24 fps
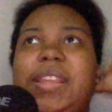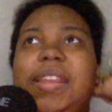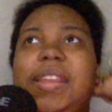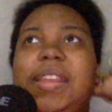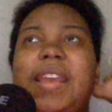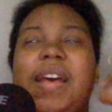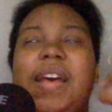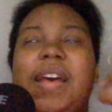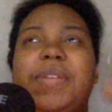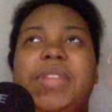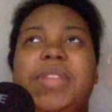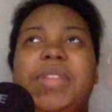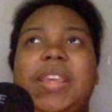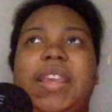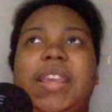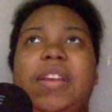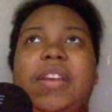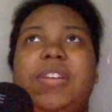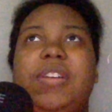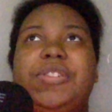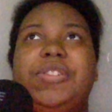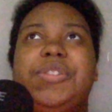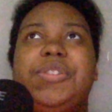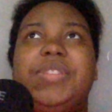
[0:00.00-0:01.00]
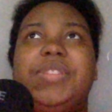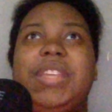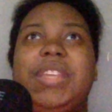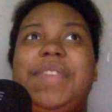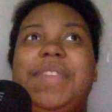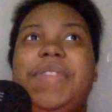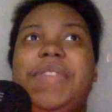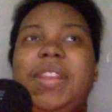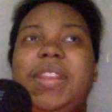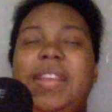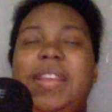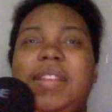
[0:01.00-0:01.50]
in how the characters,
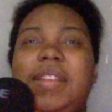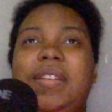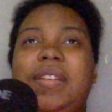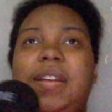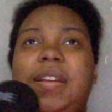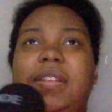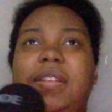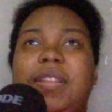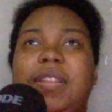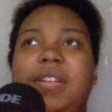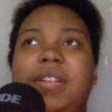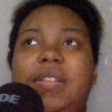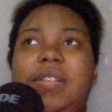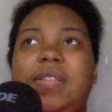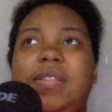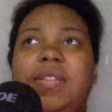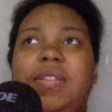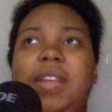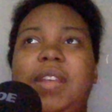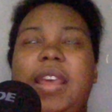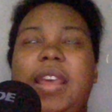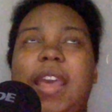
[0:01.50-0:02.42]
even in the